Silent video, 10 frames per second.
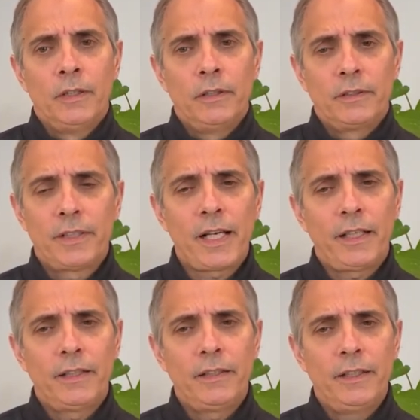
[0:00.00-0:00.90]

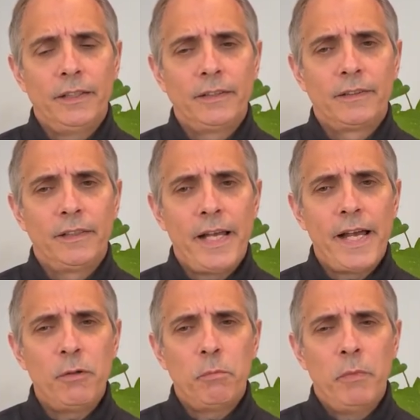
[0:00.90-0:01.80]
Second is
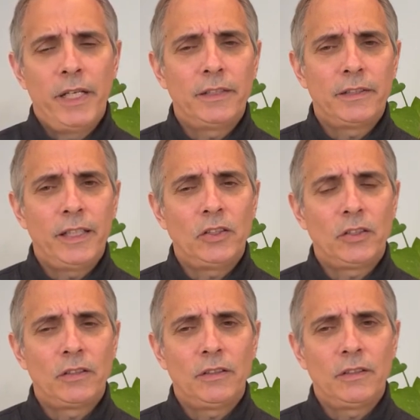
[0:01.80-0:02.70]
that
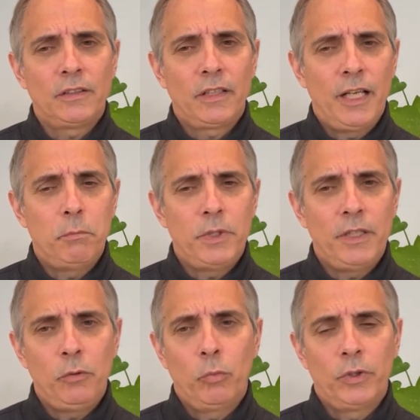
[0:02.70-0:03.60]
meditation can be
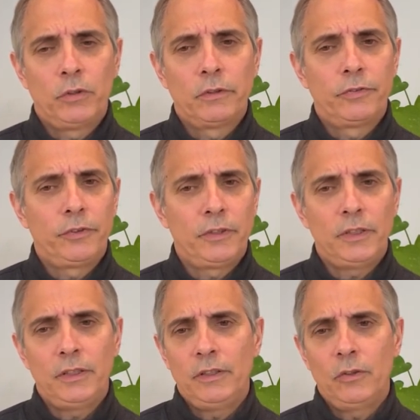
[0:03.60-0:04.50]
a
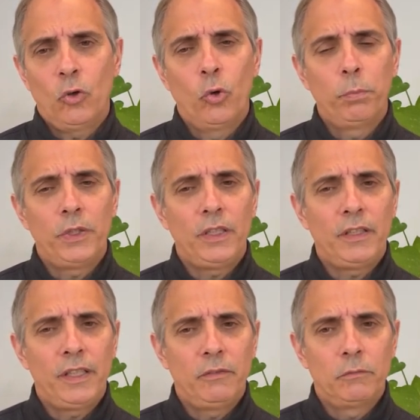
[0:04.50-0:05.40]
wonderfully opening
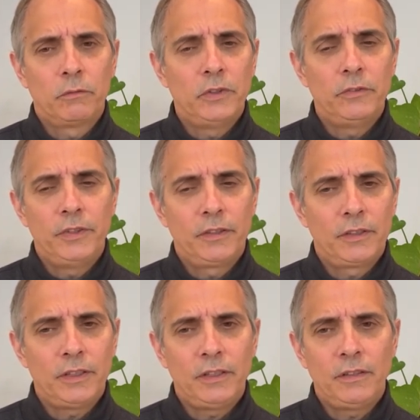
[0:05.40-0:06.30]
and
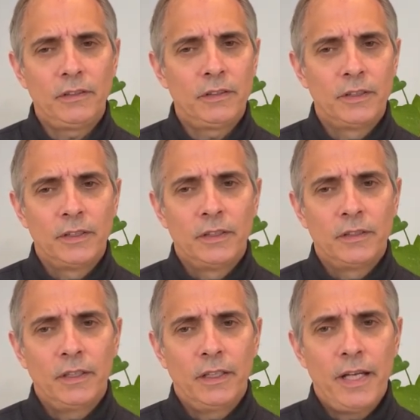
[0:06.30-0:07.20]
revealing
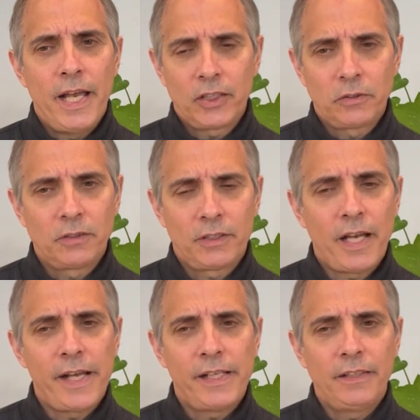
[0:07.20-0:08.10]

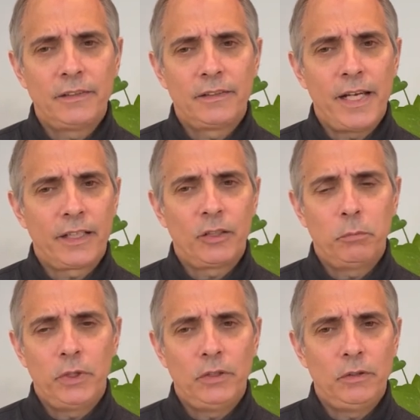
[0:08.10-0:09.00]
exercise that can
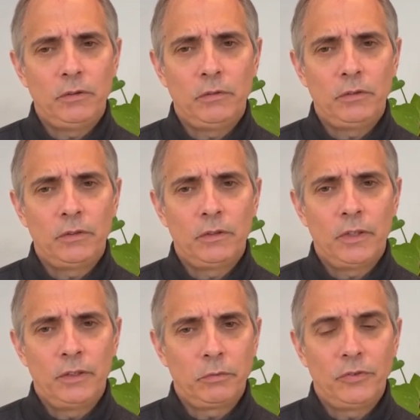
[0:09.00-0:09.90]
be,
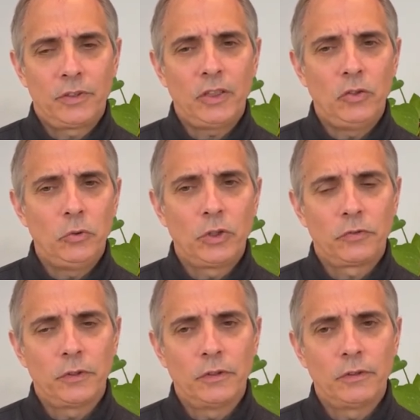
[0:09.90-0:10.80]
as we've seen,
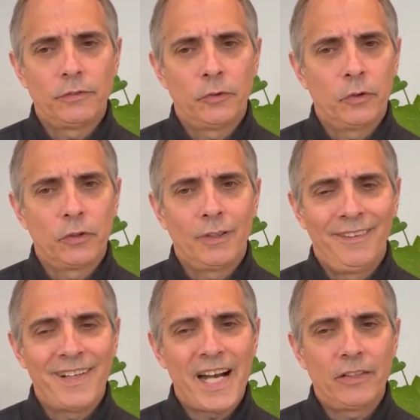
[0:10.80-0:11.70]
useful for a
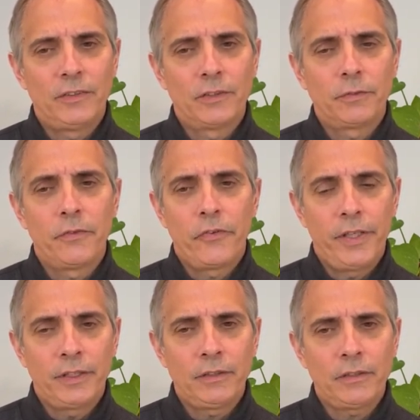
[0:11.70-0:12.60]
lot of different
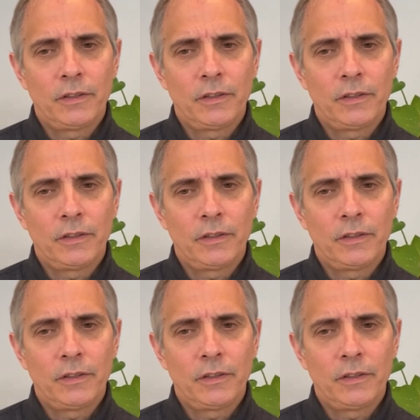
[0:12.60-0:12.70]
things.